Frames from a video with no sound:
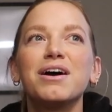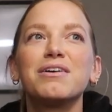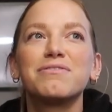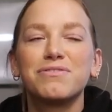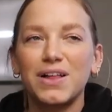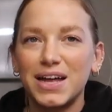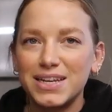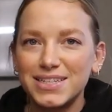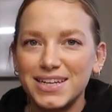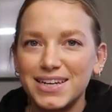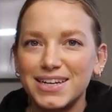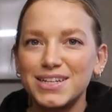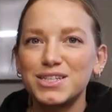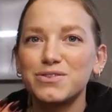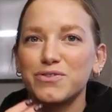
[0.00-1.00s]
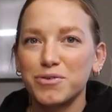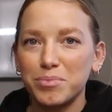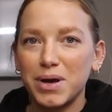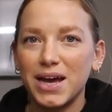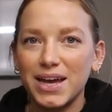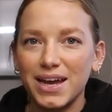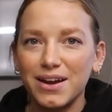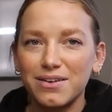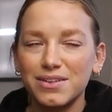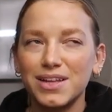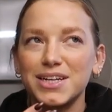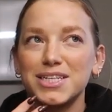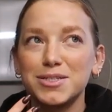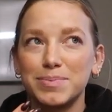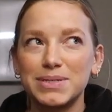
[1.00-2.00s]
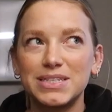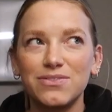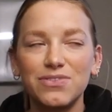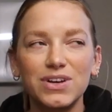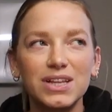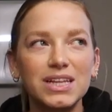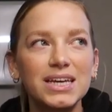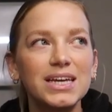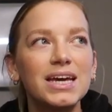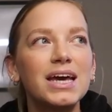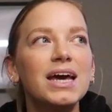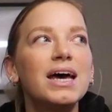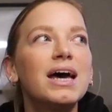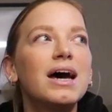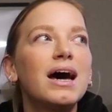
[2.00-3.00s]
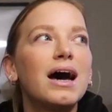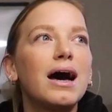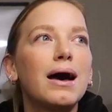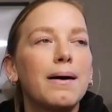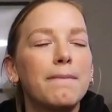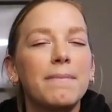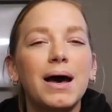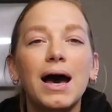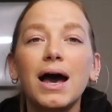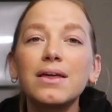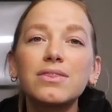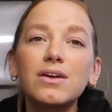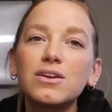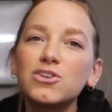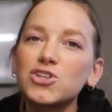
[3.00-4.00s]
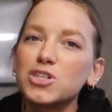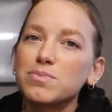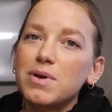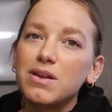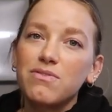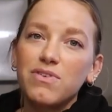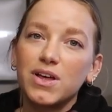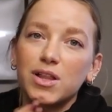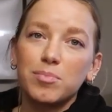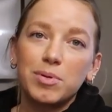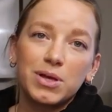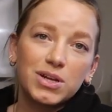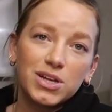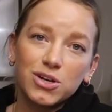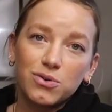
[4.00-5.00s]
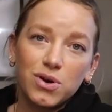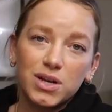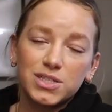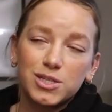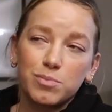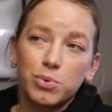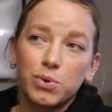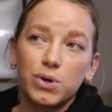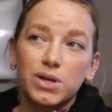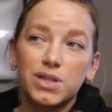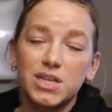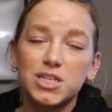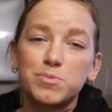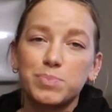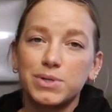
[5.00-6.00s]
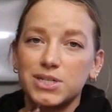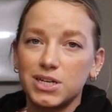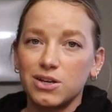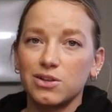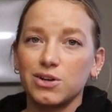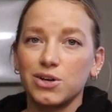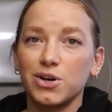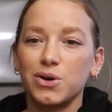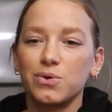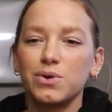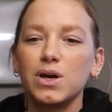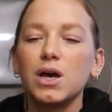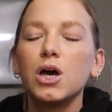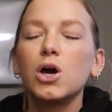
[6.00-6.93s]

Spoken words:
flight attendants for my airline specifically. I thought it just meant availability across the board, this particular code.